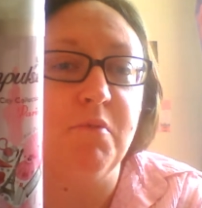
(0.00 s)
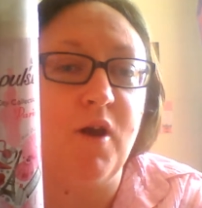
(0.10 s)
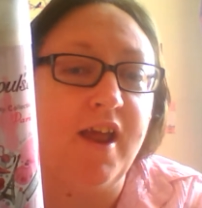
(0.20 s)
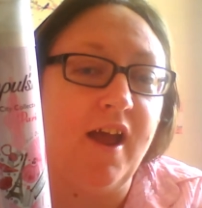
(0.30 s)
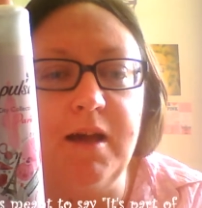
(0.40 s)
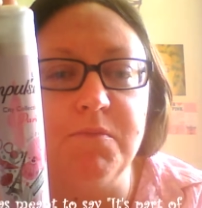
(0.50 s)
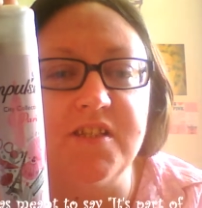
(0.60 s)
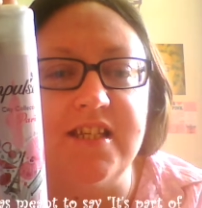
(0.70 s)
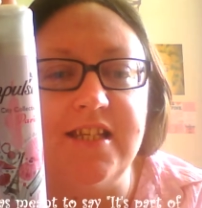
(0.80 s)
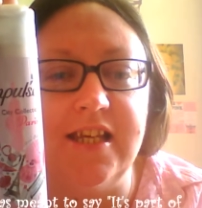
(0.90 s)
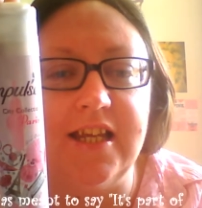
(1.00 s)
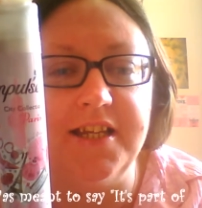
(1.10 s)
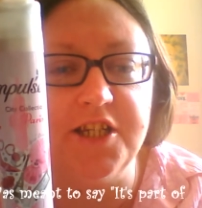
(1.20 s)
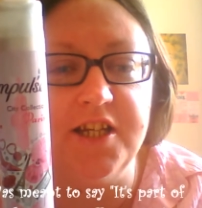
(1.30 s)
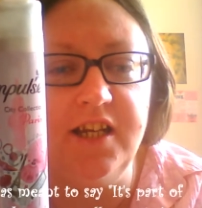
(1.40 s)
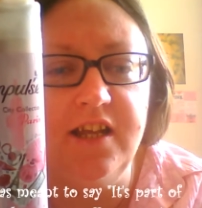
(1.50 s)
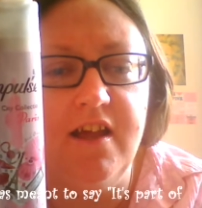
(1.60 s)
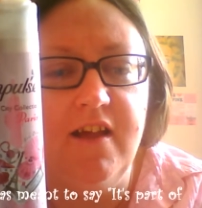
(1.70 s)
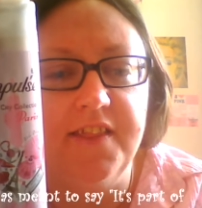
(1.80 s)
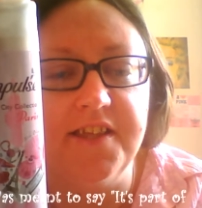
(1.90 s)
spray, um, City Collection.
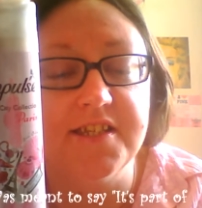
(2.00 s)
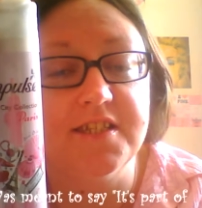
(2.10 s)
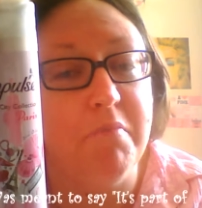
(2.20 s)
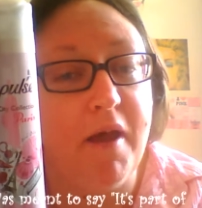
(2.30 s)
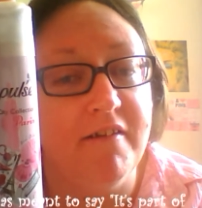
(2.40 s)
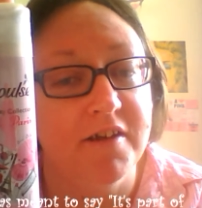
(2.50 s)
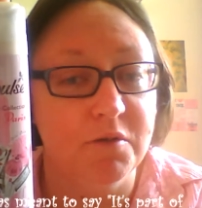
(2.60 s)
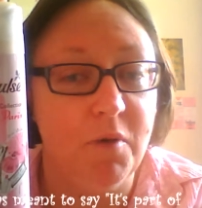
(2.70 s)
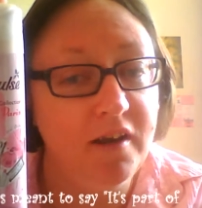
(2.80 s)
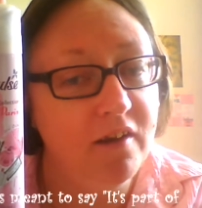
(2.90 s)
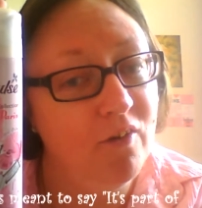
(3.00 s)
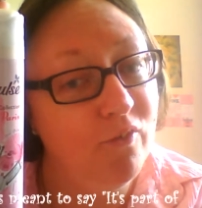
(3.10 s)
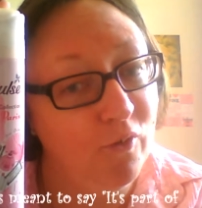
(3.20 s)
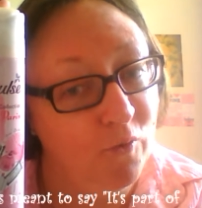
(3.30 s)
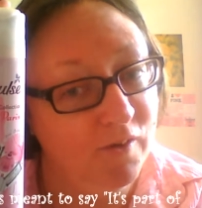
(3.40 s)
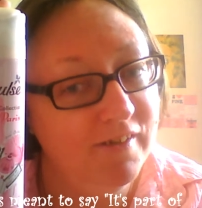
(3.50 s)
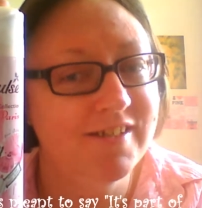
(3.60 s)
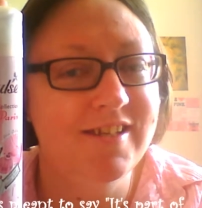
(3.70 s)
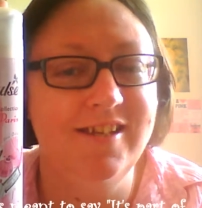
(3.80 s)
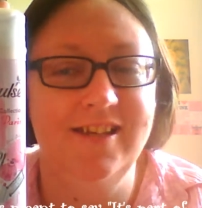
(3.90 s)
This is the Paris one, of course.
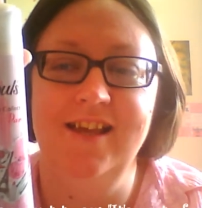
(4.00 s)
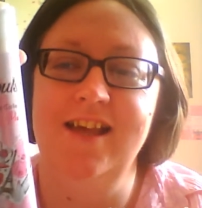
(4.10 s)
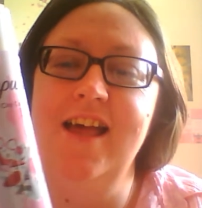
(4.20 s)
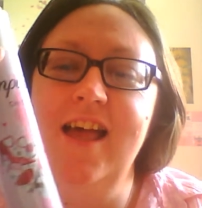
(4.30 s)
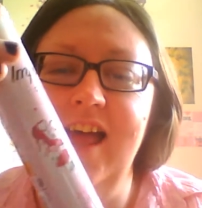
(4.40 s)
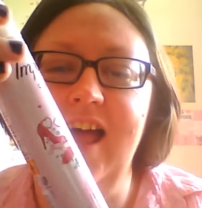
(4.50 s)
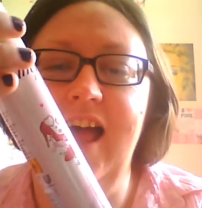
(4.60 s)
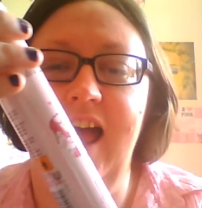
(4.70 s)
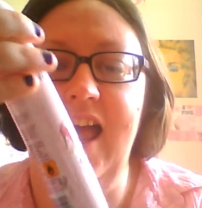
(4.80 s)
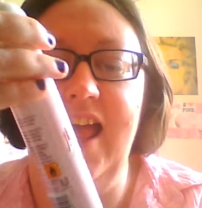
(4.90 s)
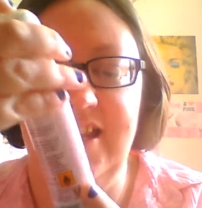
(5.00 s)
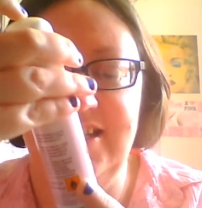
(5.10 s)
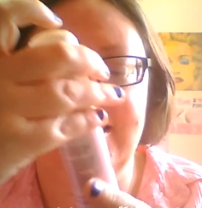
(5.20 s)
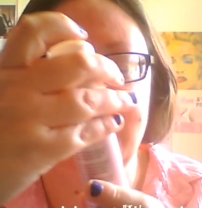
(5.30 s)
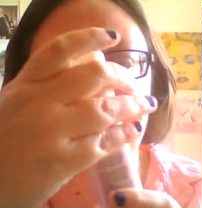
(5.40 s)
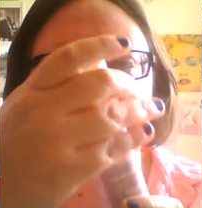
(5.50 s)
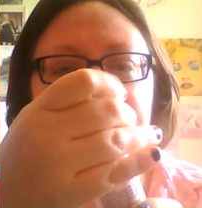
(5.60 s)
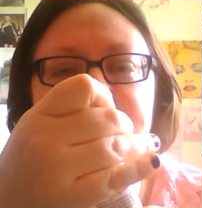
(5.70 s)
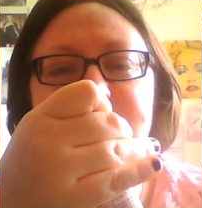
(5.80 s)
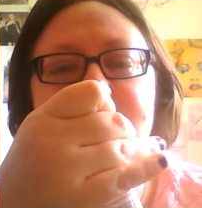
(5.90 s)
And
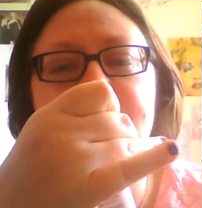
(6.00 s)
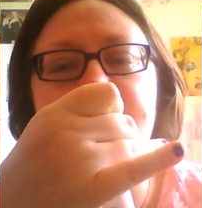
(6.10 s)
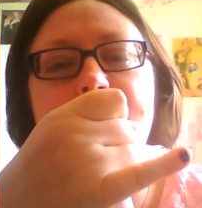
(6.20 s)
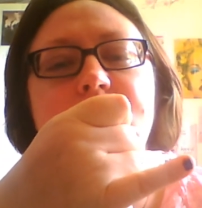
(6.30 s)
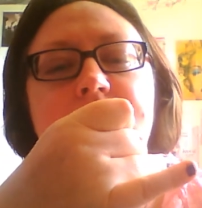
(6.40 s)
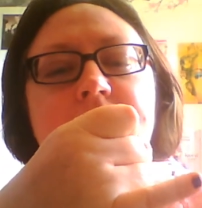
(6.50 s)
the smell of